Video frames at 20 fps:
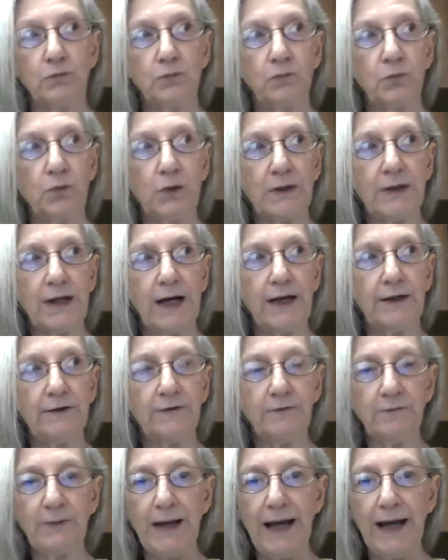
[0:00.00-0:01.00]
What kind
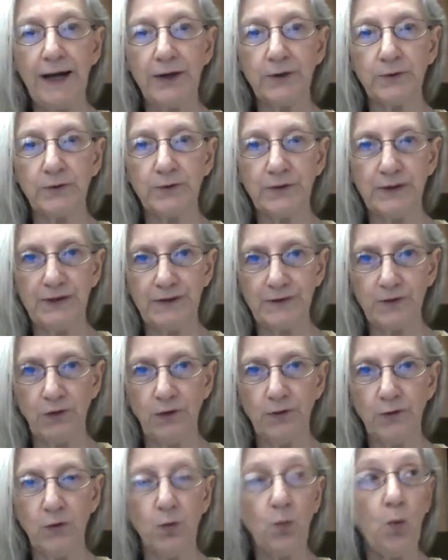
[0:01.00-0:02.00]
of pattern is
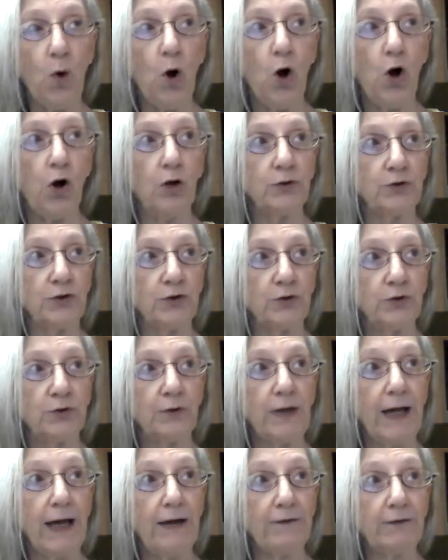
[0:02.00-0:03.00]
on the wall? Do you
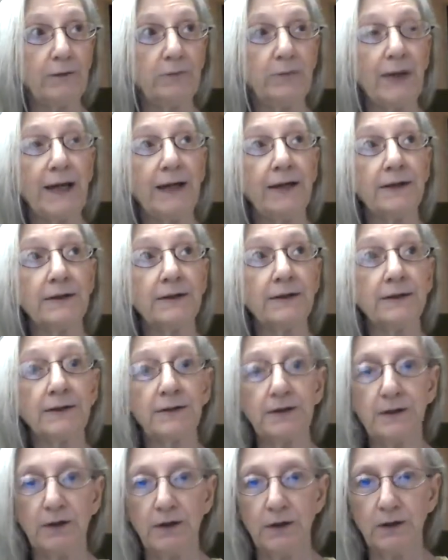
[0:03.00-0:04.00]
have a
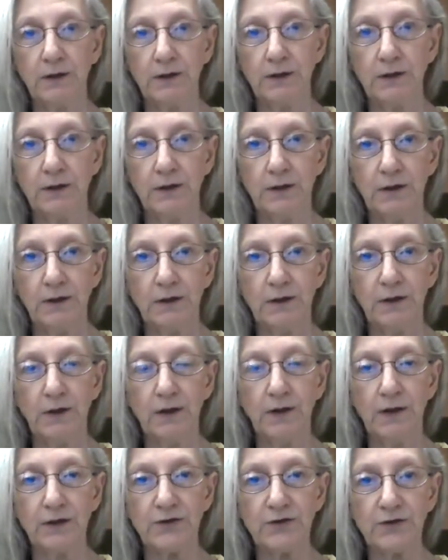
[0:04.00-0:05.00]
painted
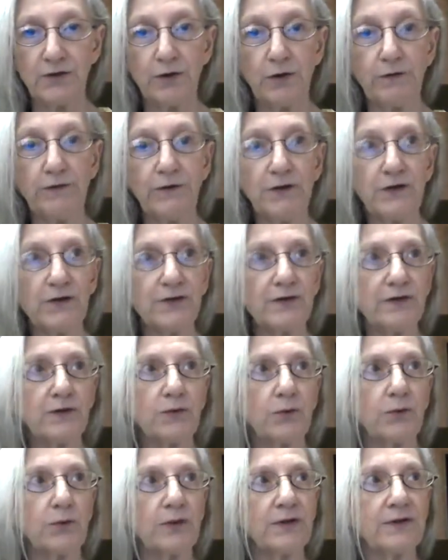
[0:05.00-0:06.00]
surface,
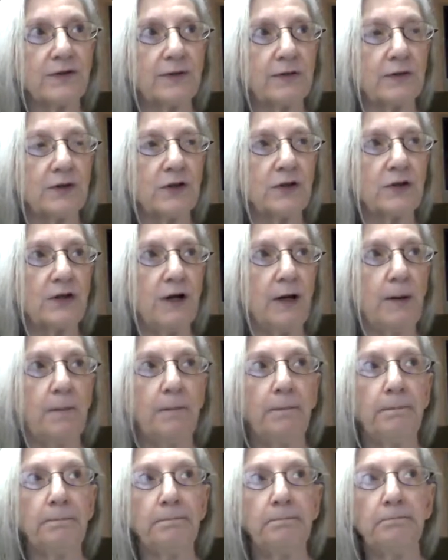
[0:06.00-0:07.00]
or is it
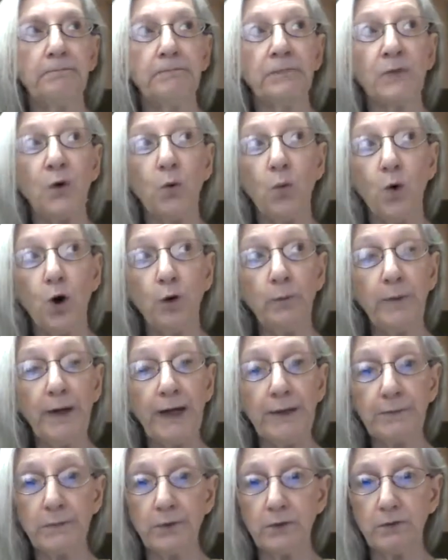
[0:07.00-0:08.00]

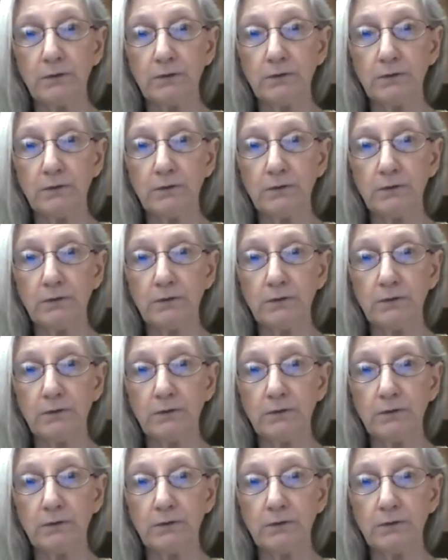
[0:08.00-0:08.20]
wallpaper?